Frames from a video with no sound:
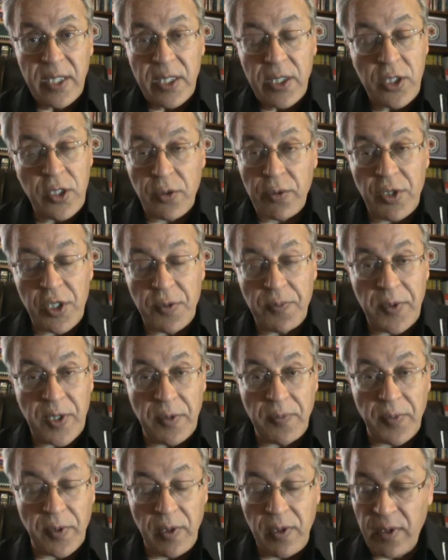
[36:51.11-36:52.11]
Jewish
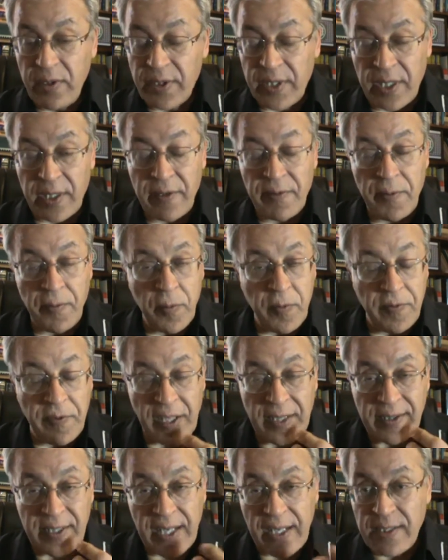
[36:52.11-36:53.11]
people, there are
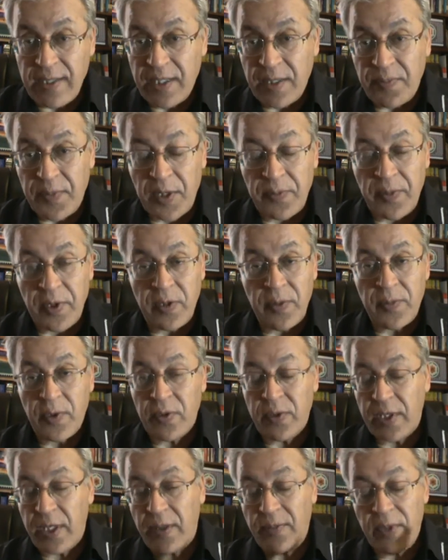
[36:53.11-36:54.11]
fantastic people
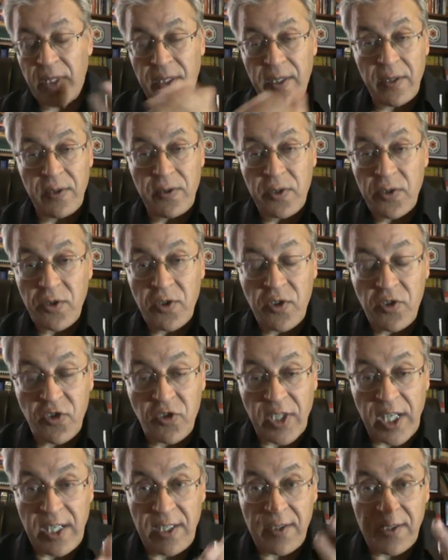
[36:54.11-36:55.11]
among them. There are also
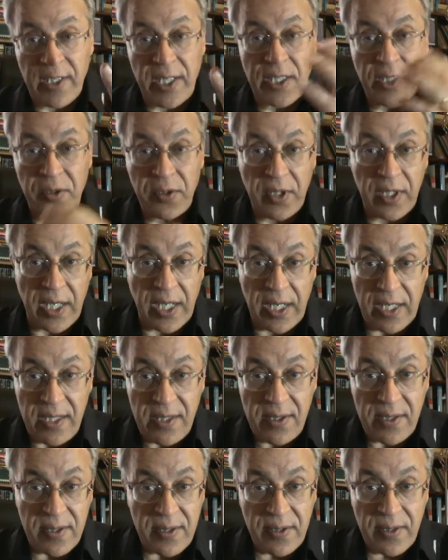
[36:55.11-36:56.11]
strays like you
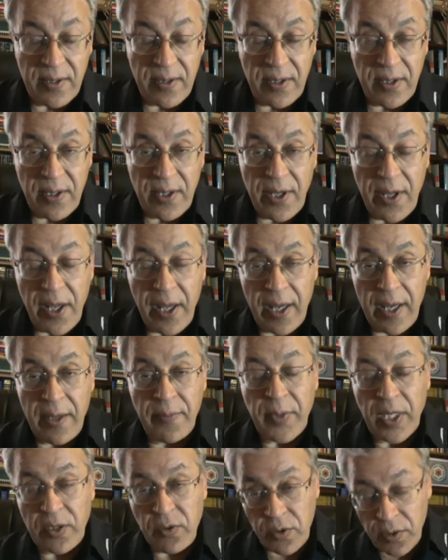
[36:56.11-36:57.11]
guys.
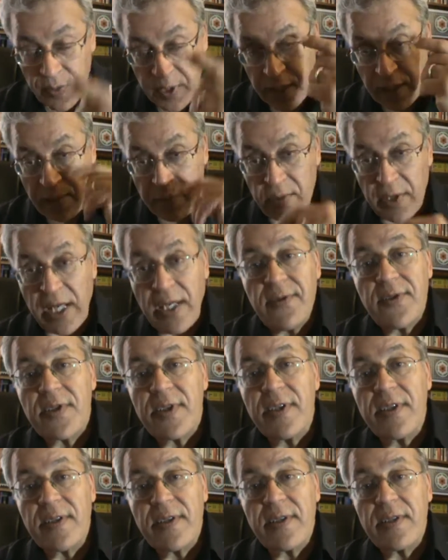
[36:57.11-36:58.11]
But you became
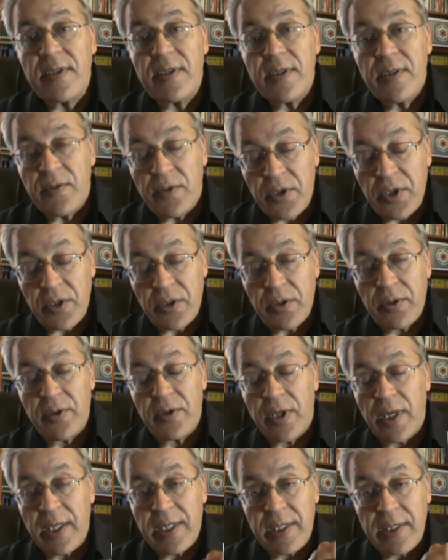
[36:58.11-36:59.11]
racist, which the
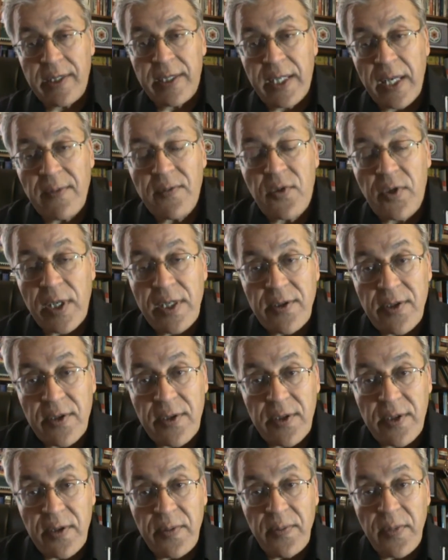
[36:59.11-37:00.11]
Quran condemns
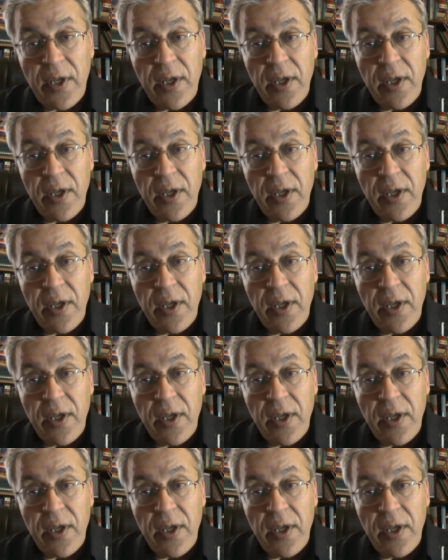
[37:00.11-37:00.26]
racism.